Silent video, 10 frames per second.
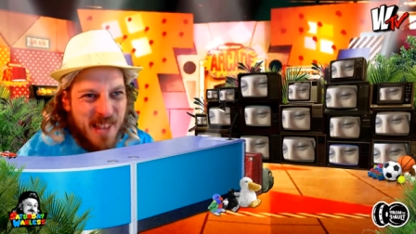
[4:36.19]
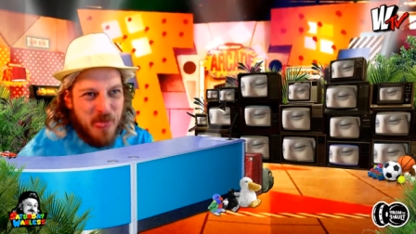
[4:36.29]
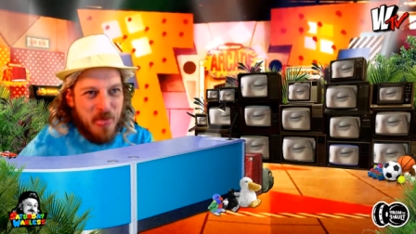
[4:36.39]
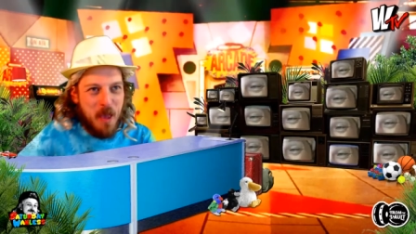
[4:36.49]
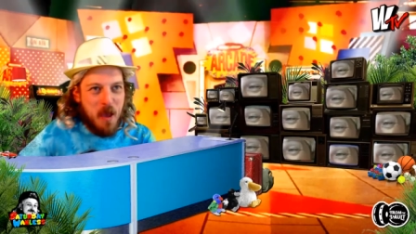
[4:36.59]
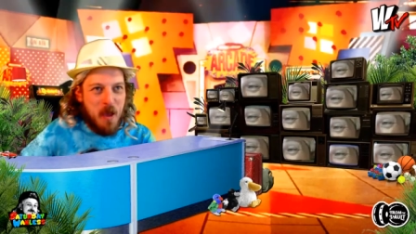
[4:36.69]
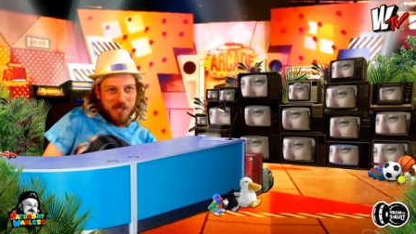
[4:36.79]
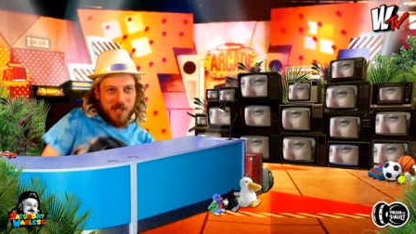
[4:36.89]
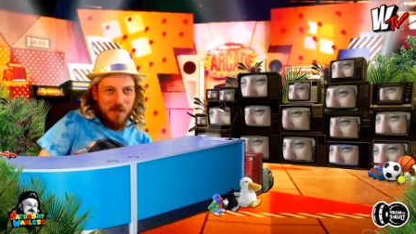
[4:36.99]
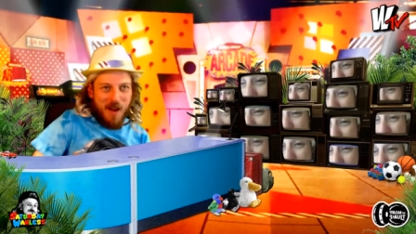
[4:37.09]
Couldn't help
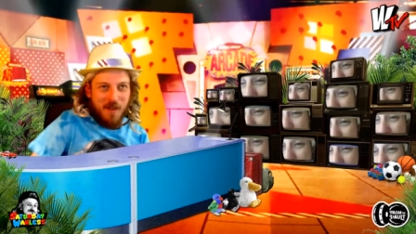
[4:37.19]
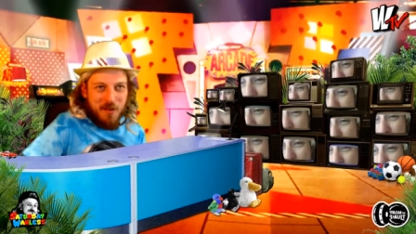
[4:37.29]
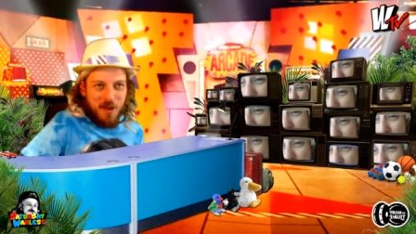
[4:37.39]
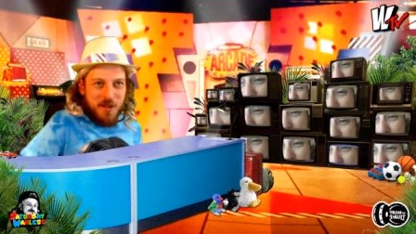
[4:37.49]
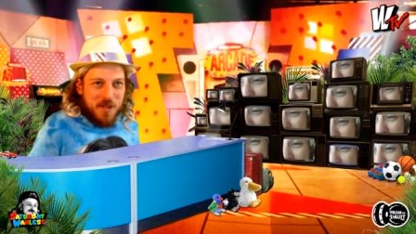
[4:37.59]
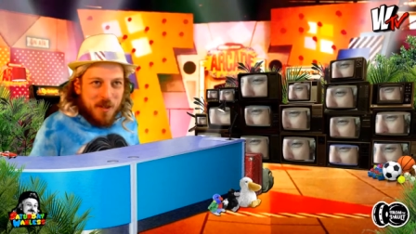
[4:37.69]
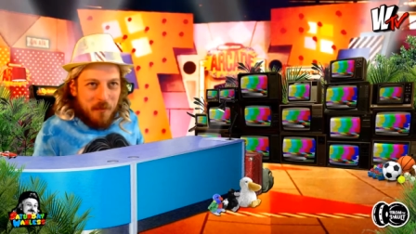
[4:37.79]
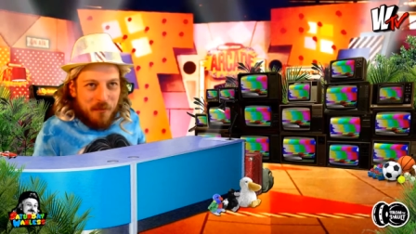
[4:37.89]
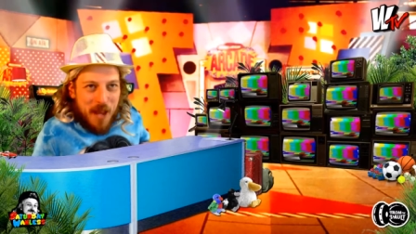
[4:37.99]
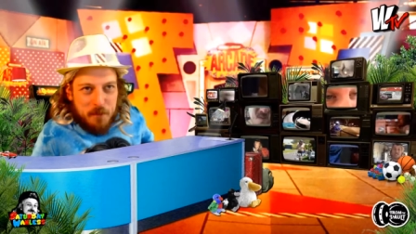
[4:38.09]
myself after I just got
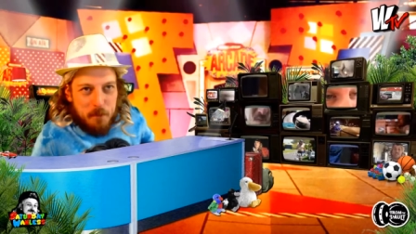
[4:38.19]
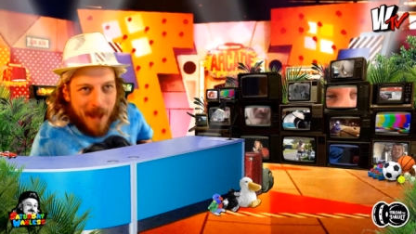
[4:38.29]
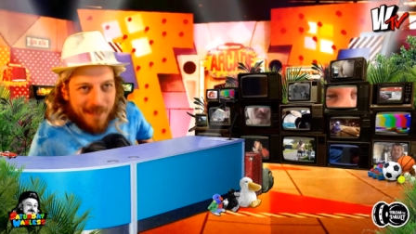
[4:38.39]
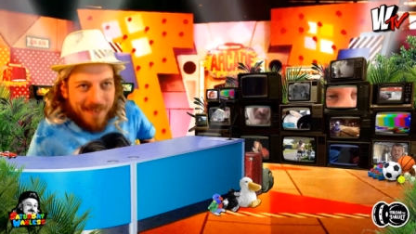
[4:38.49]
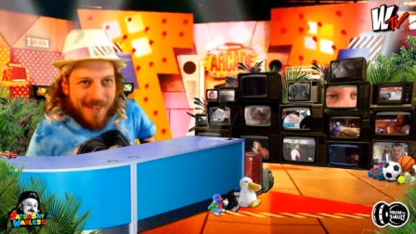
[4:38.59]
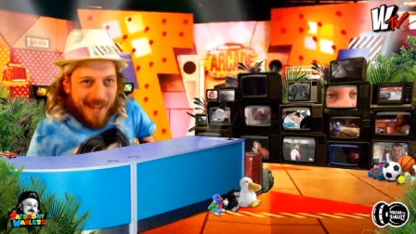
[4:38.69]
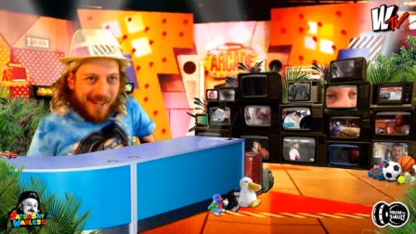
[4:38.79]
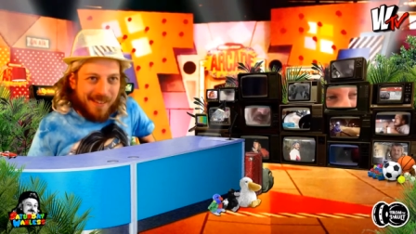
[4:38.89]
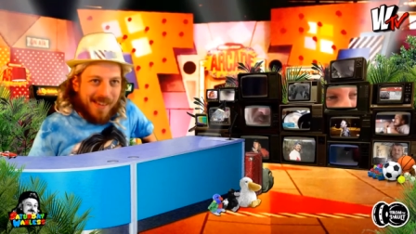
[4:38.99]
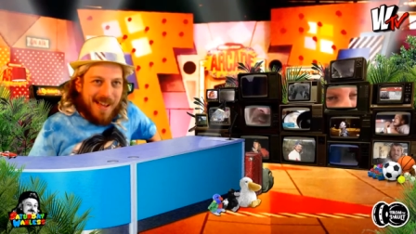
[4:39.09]
flashed back to that
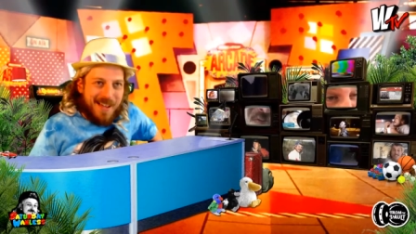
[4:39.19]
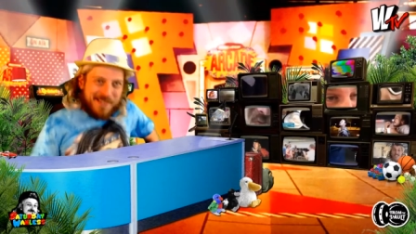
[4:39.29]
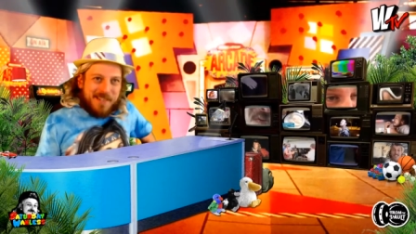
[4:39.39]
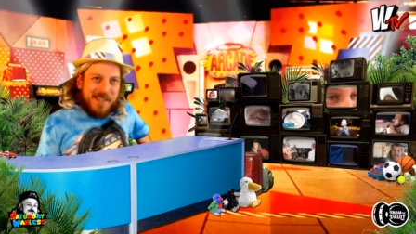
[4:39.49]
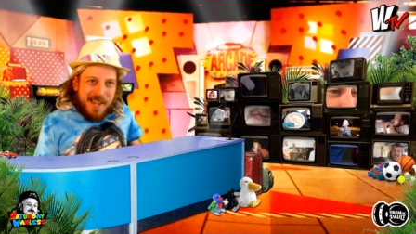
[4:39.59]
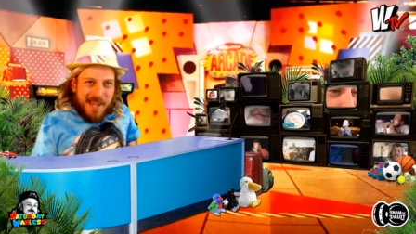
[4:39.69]
class.